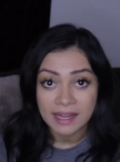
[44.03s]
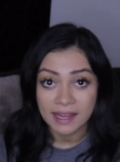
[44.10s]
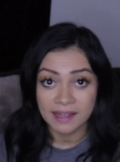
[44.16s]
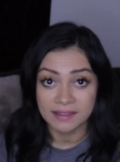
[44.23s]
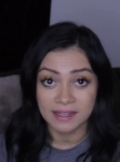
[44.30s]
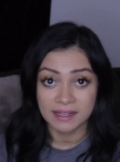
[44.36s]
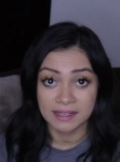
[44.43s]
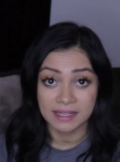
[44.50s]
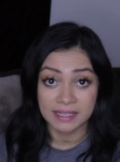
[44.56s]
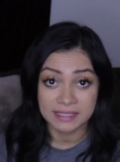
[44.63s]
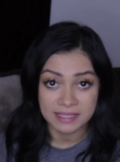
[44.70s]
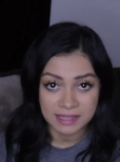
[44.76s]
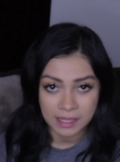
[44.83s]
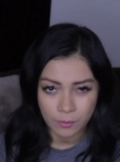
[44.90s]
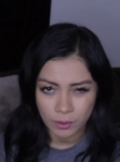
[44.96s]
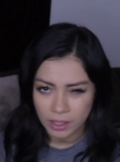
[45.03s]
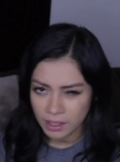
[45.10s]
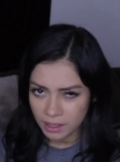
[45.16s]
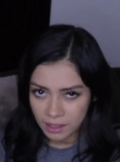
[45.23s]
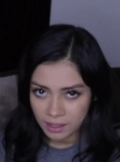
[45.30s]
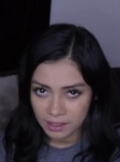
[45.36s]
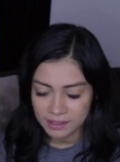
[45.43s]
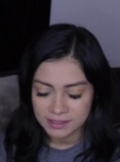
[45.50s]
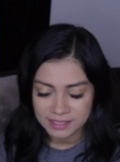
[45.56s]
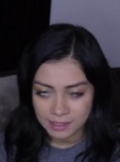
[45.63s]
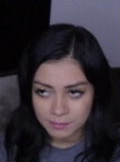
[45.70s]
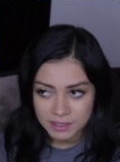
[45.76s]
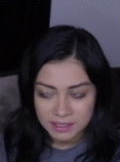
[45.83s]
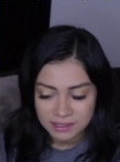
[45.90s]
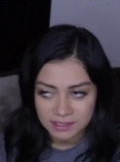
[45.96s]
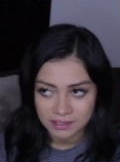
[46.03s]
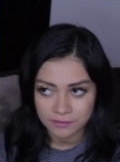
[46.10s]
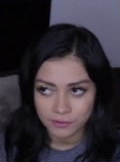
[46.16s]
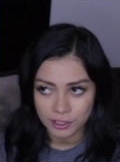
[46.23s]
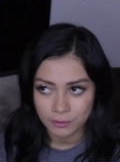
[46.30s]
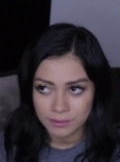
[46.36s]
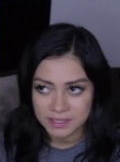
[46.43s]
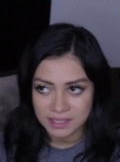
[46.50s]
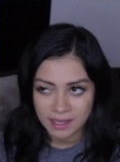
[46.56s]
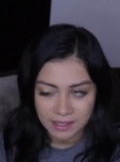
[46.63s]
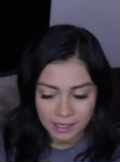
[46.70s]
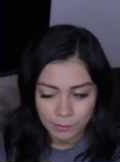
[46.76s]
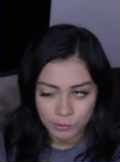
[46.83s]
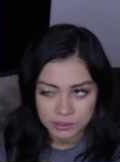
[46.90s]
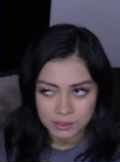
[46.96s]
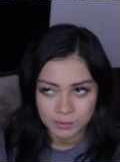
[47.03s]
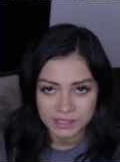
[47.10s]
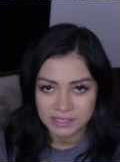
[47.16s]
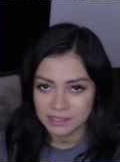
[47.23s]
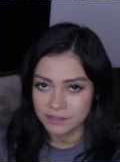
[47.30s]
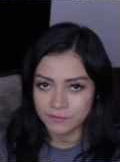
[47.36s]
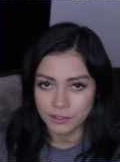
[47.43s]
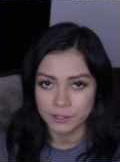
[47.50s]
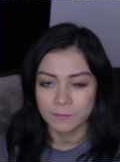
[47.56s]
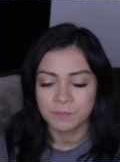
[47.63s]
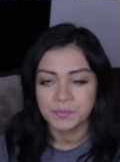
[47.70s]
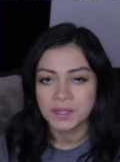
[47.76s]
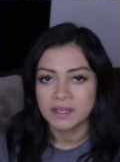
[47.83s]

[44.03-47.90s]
and then they said they were attempted a delivery, it was unable to be delivered.